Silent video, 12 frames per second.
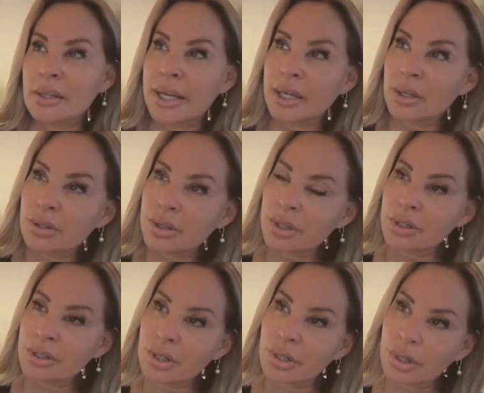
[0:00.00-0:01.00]
like, you'll
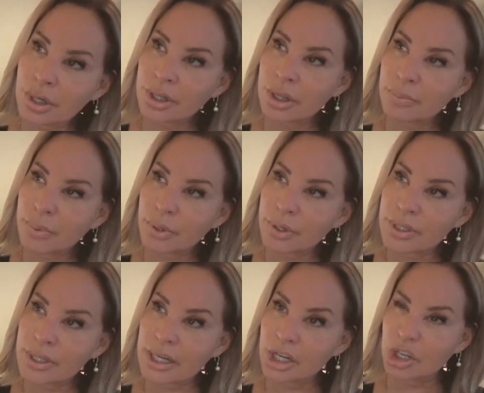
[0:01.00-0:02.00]
start to look at the
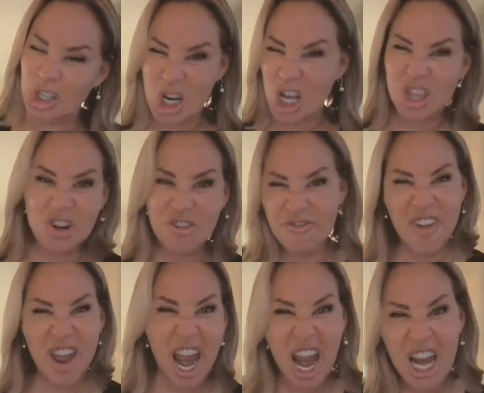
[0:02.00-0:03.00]
person, and you'll look at their
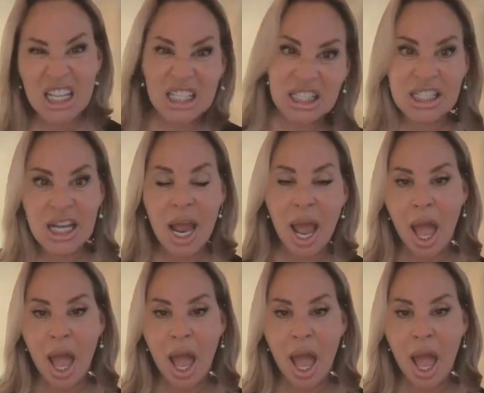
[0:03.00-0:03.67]
face,